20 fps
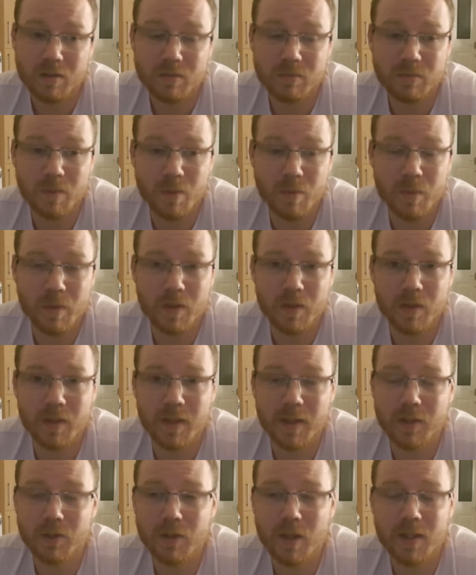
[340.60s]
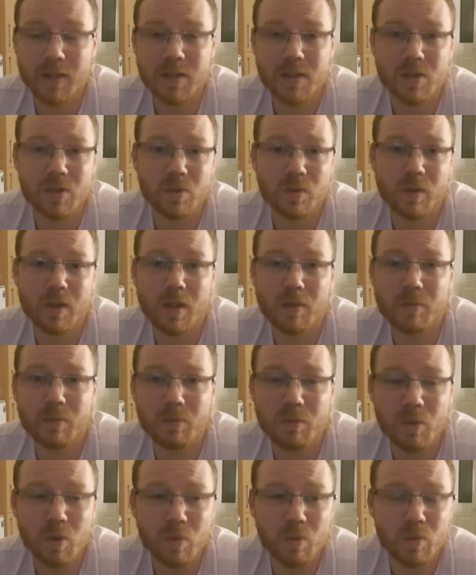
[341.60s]
well we could get dragged into a couple
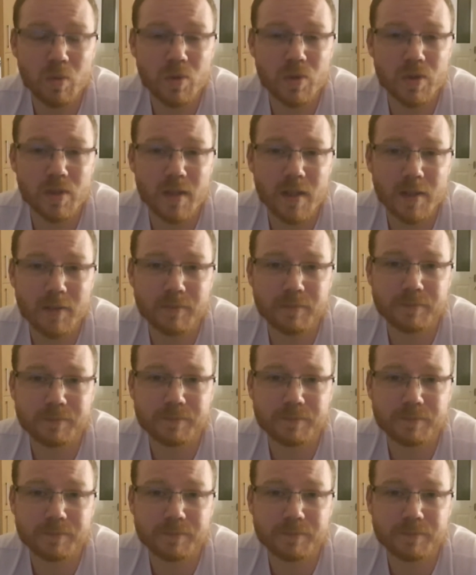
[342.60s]
more wars now